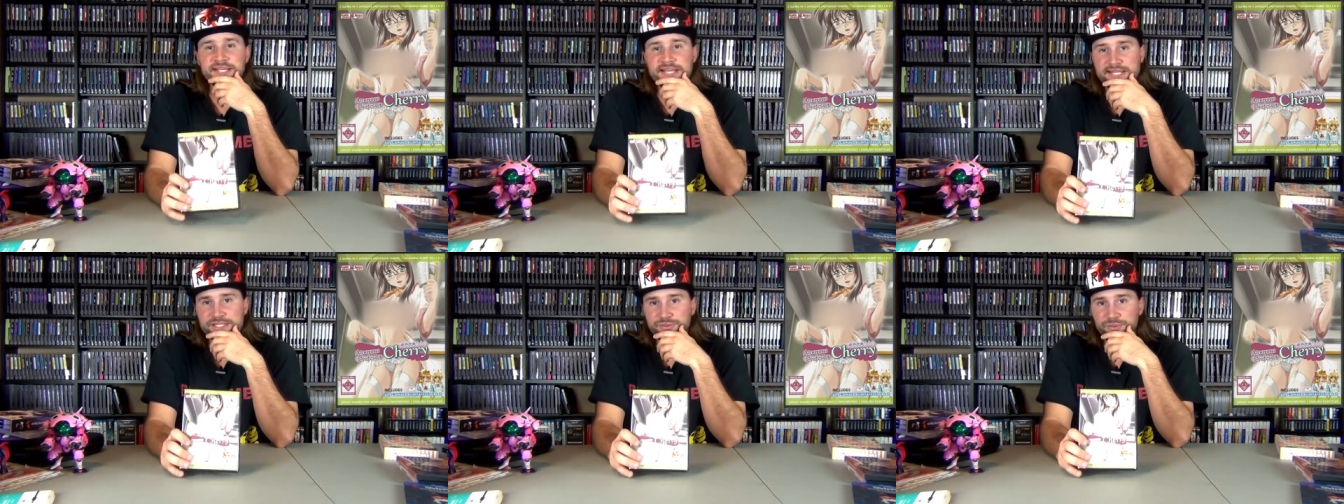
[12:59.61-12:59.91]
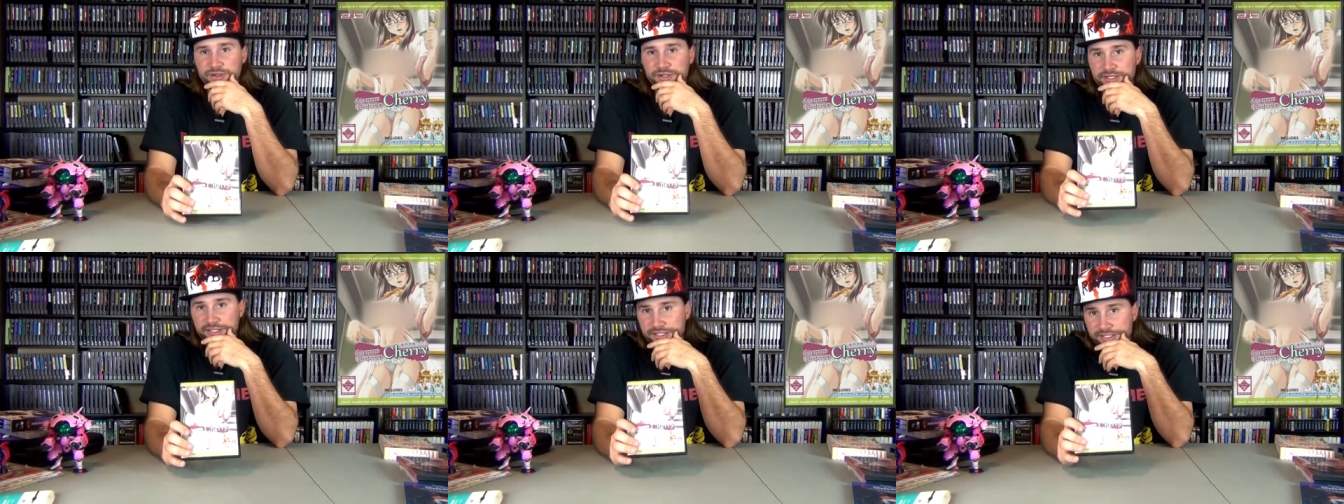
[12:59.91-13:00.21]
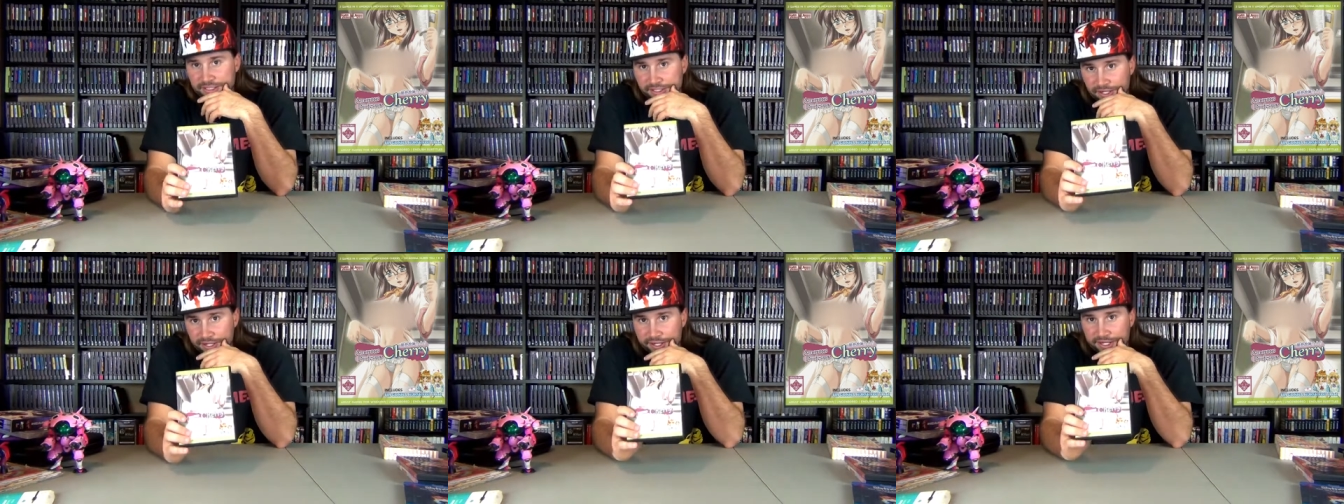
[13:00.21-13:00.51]
this
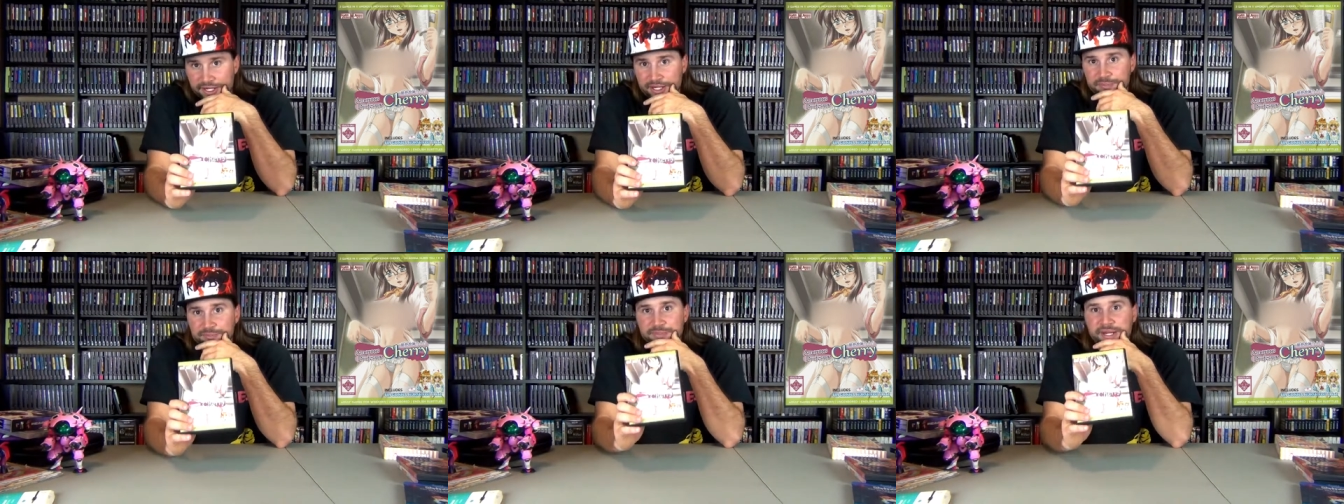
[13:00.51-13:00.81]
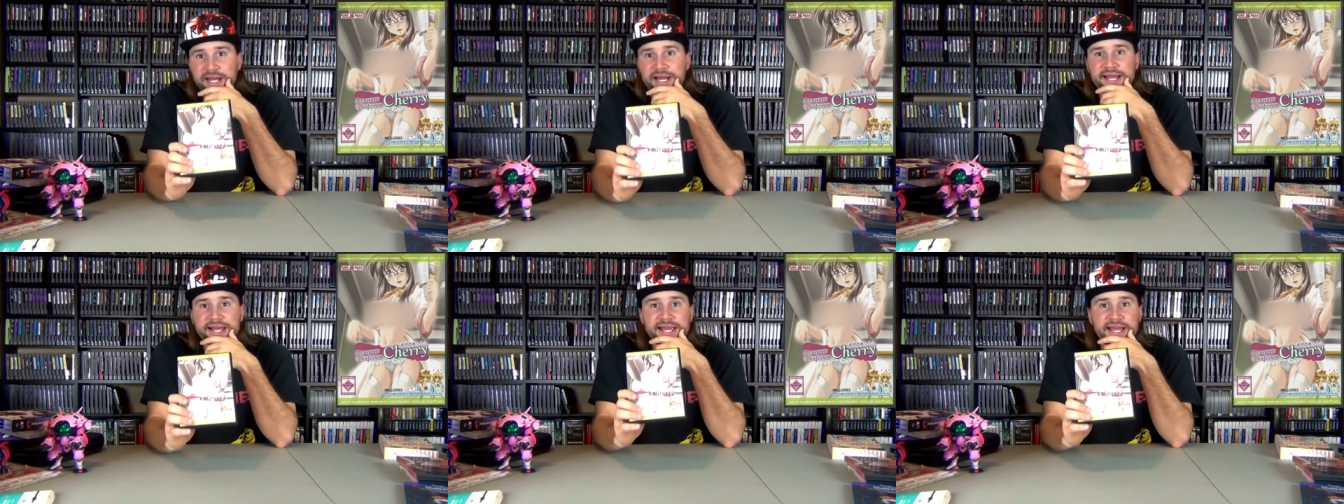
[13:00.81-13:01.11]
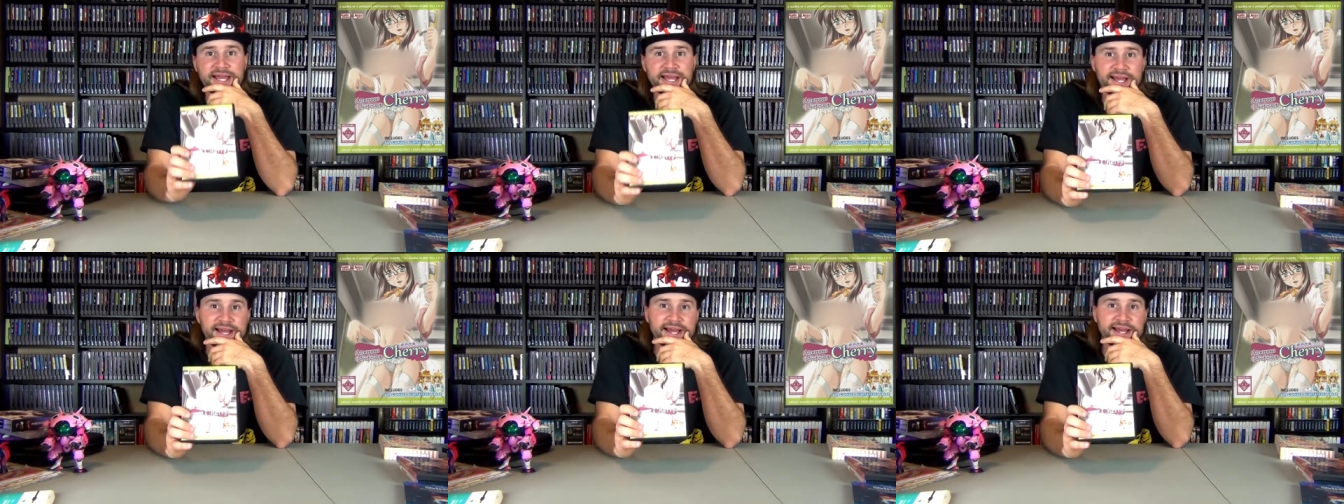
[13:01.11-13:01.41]
one caught
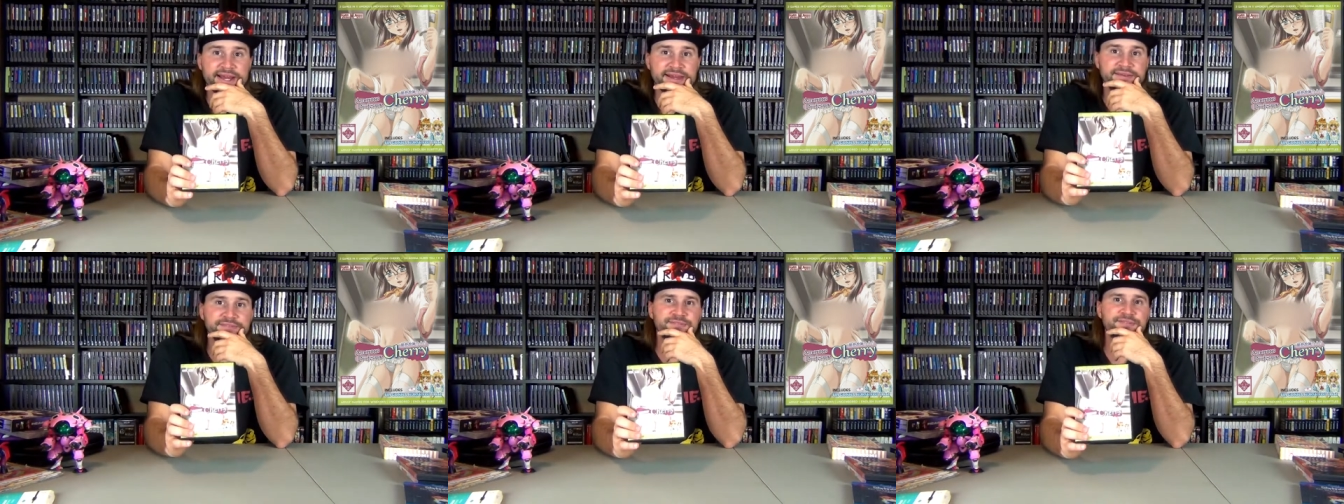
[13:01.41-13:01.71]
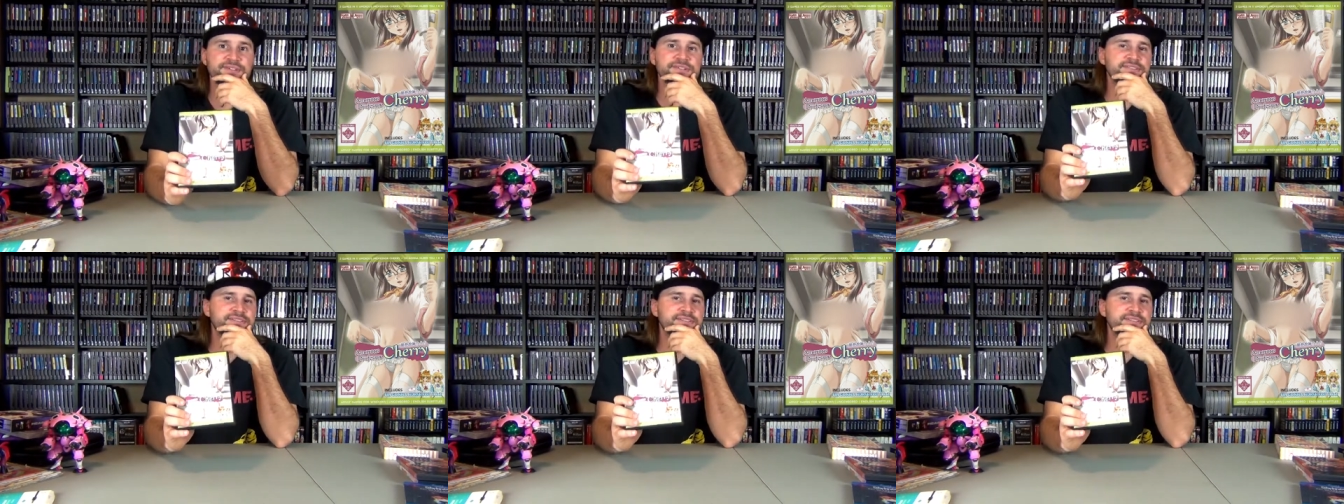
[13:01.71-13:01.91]
my eye